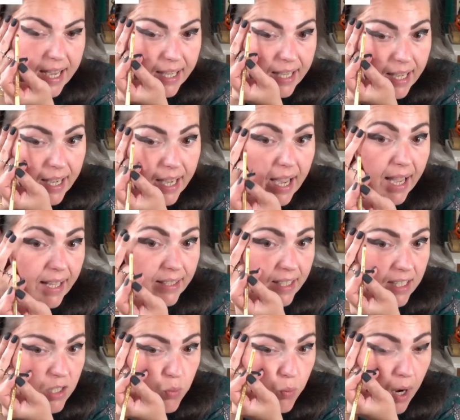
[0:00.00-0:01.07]
He and
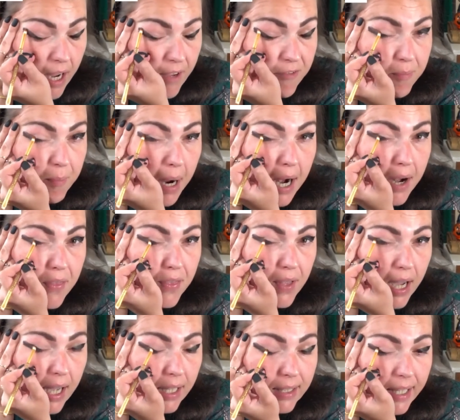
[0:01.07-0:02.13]
his wife
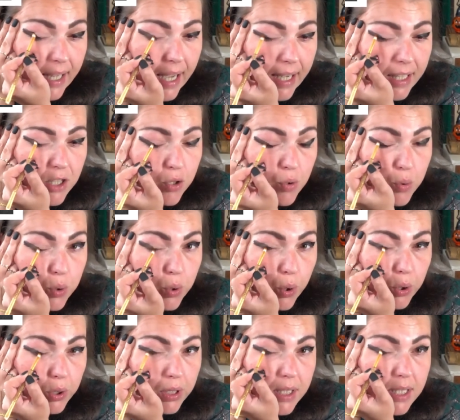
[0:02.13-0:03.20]
Martha, they had two
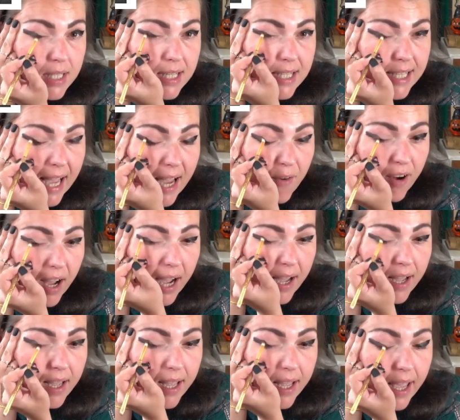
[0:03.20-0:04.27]
daughters,
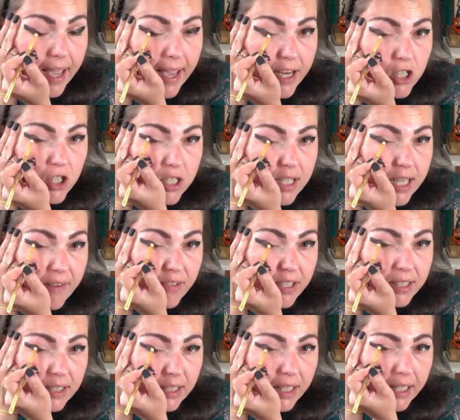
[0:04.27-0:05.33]
Sarah, aged
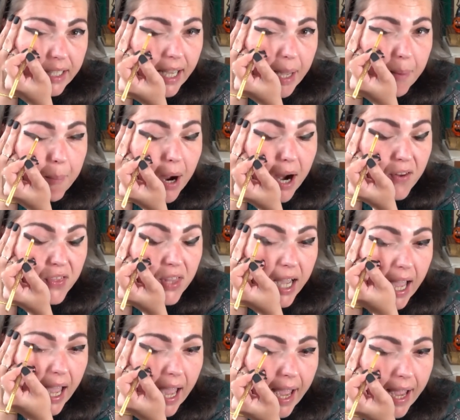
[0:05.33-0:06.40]
seventeen, and Martha
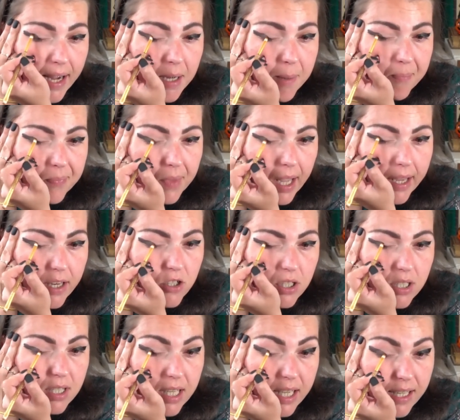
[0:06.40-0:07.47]
Ann, aged
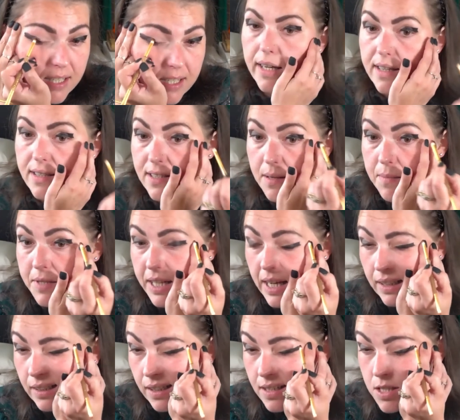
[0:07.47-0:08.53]
six. It seems that
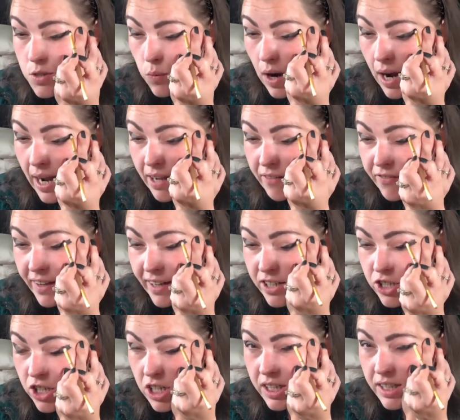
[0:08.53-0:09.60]
his wife
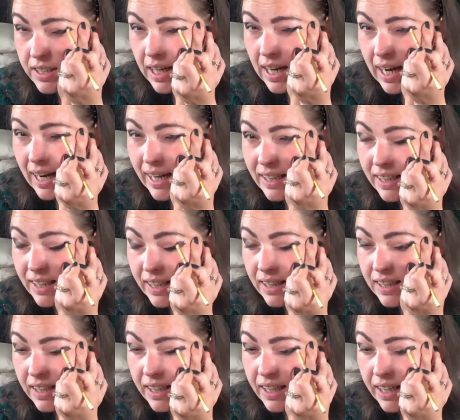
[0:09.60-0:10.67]
actually died in the
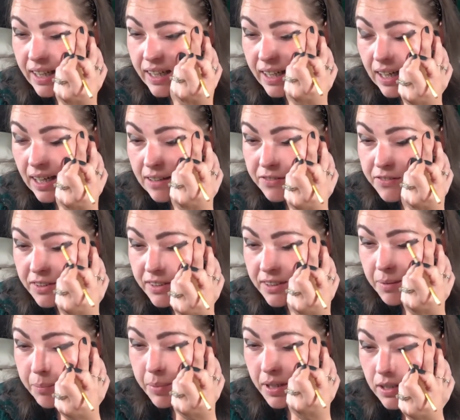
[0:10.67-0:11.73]
year after the
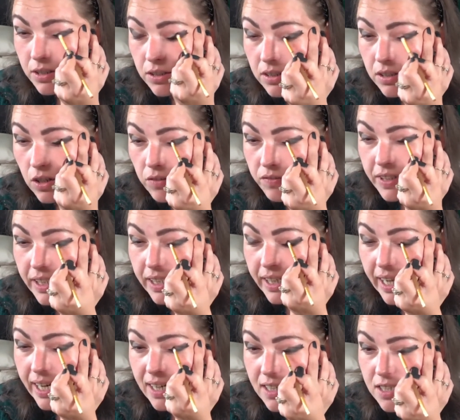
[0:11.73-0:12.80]
birth of their
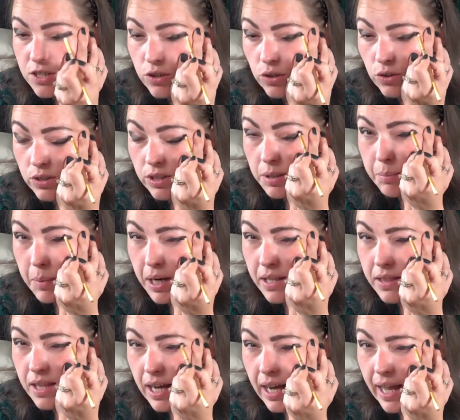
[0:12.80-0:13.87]
youngest daughter,
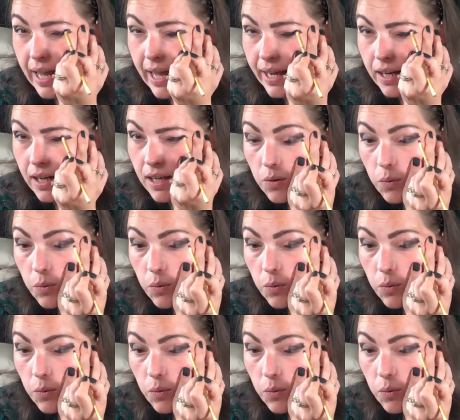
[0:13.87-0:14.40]
Martha Ann.